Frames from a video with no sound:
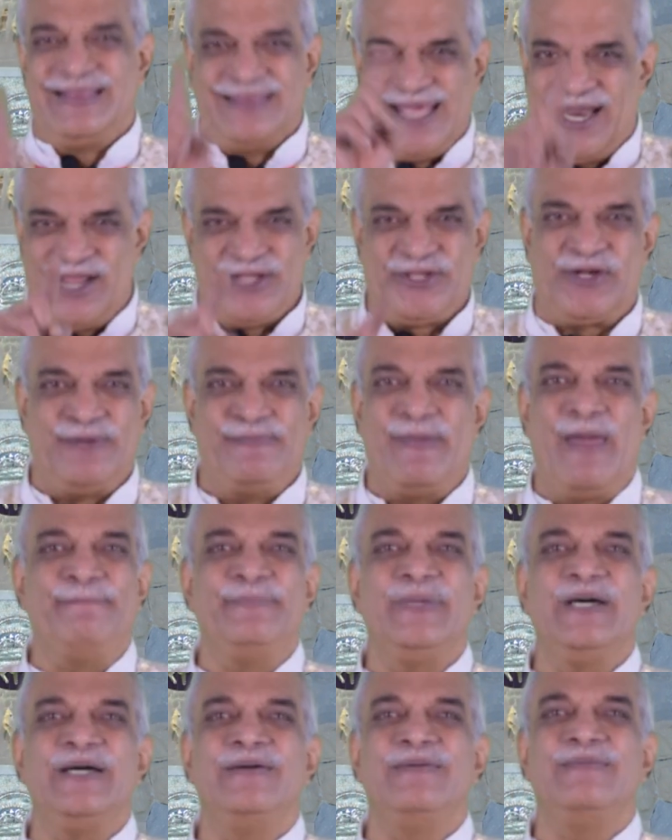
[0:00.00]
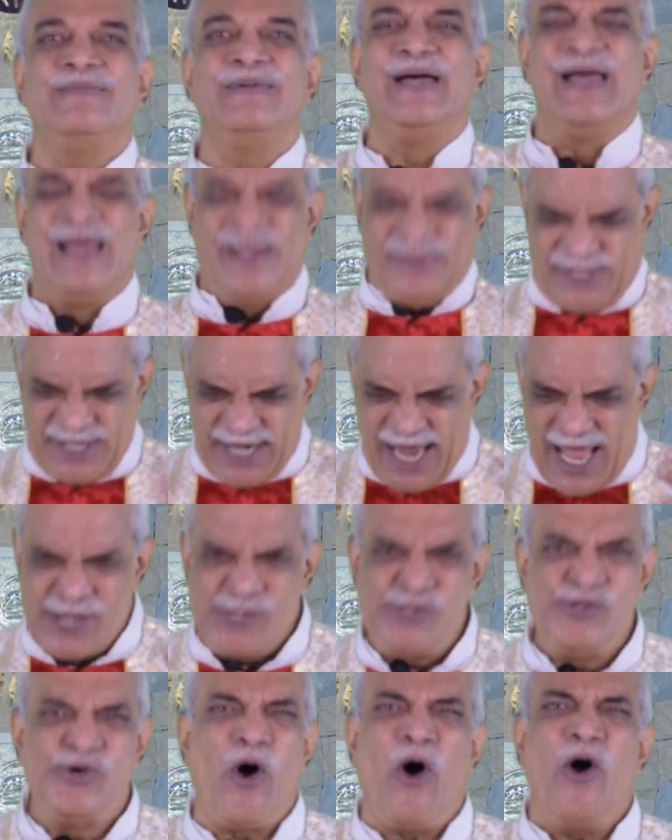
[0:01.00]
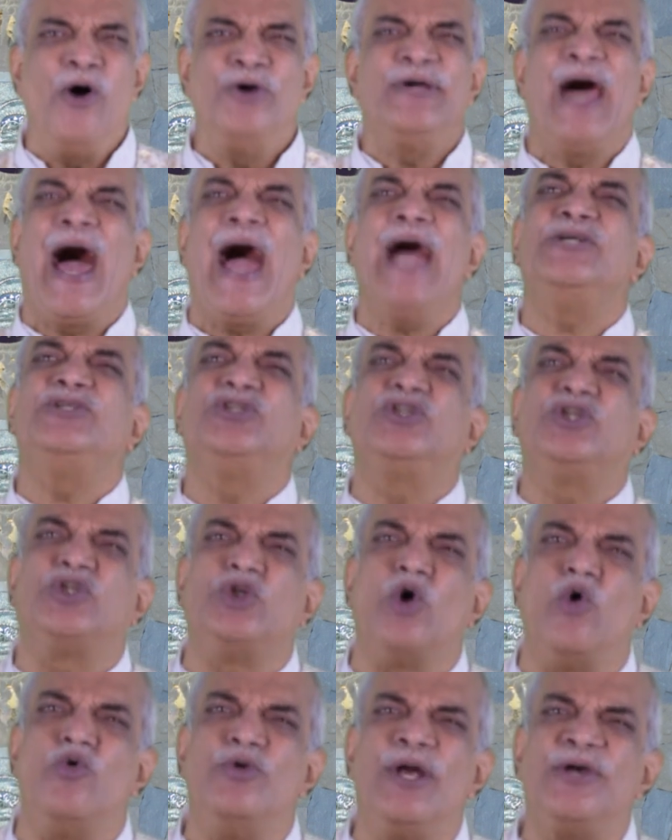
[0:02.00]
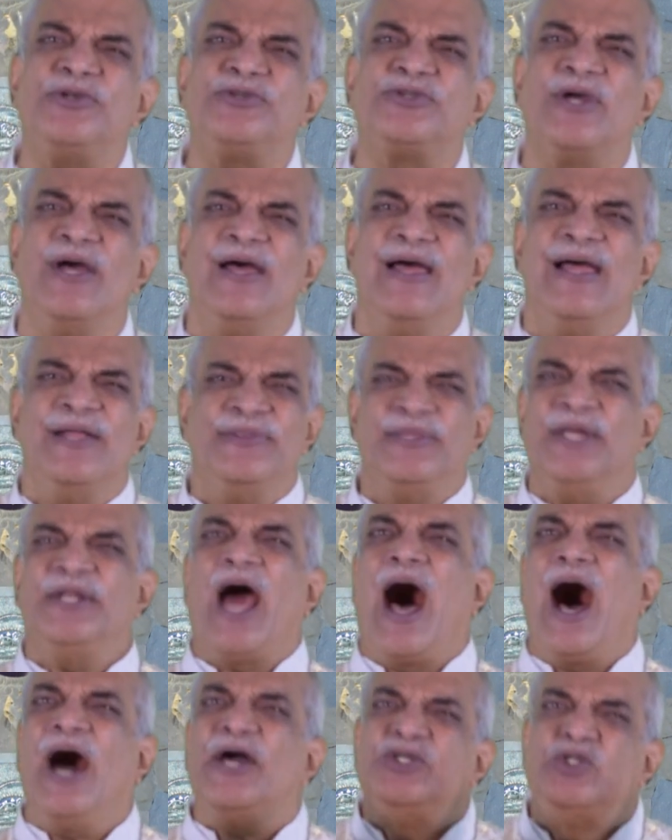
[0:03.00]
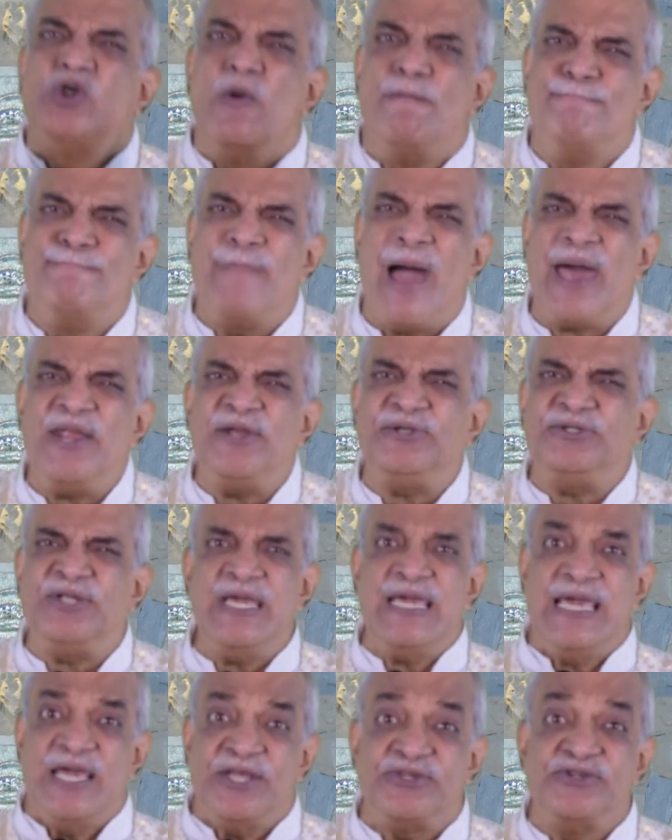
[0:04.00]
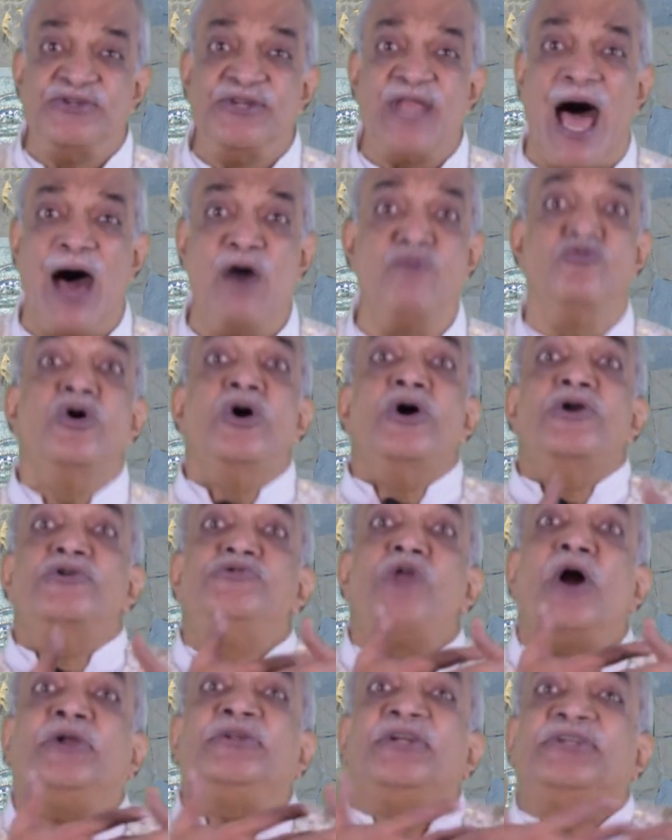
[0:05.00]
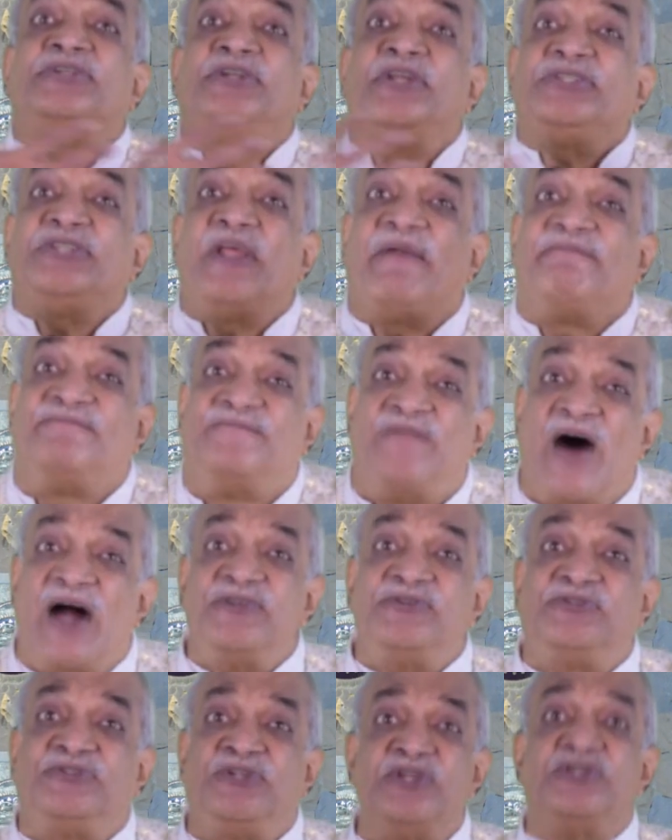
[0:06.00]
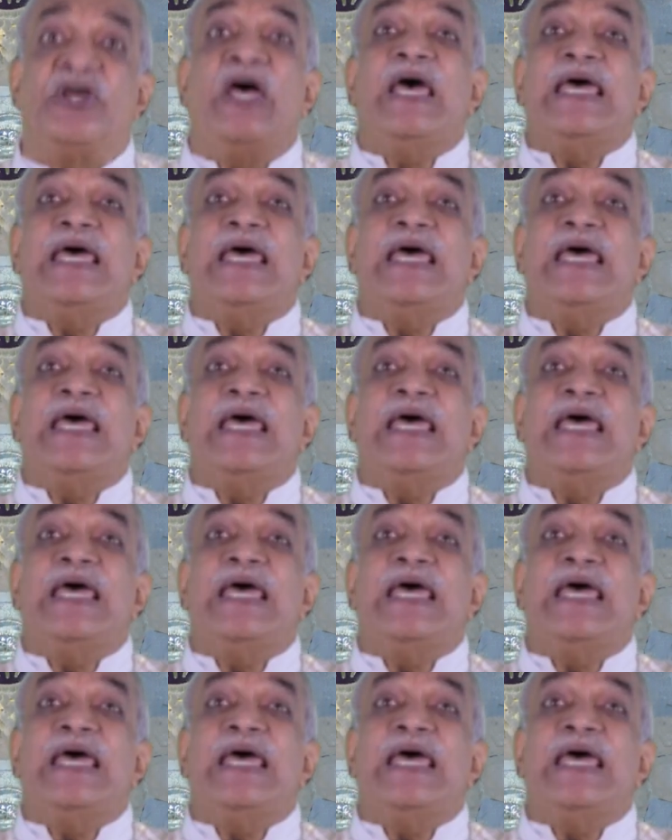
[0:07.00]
Let us remember that our Lord has shown us that our humanity is now not a disadvantage,